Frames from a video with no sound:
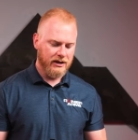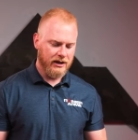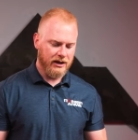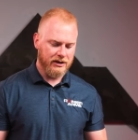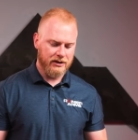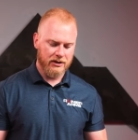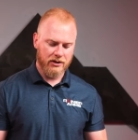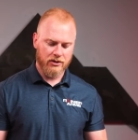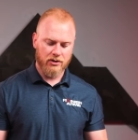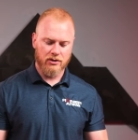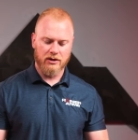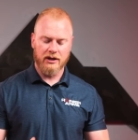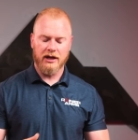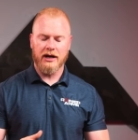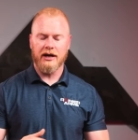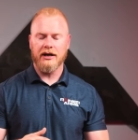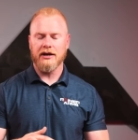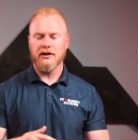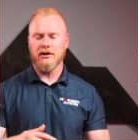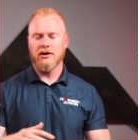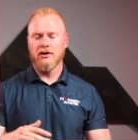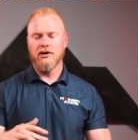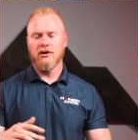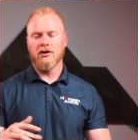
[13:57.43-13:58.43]
another
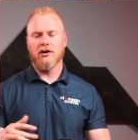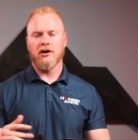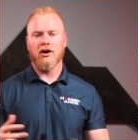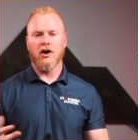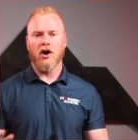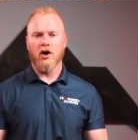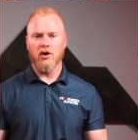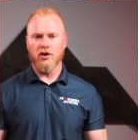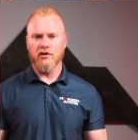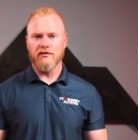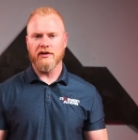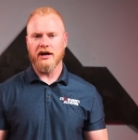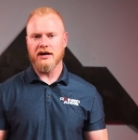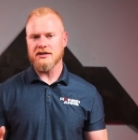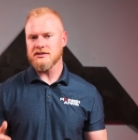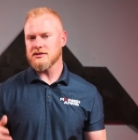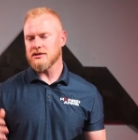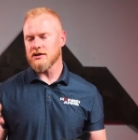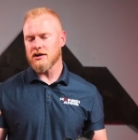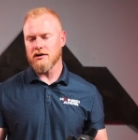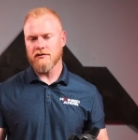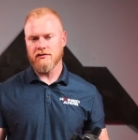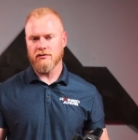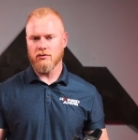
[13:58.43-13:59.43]
light, all of that
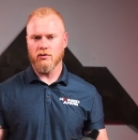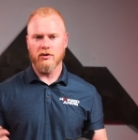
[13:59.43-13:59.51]
stuff.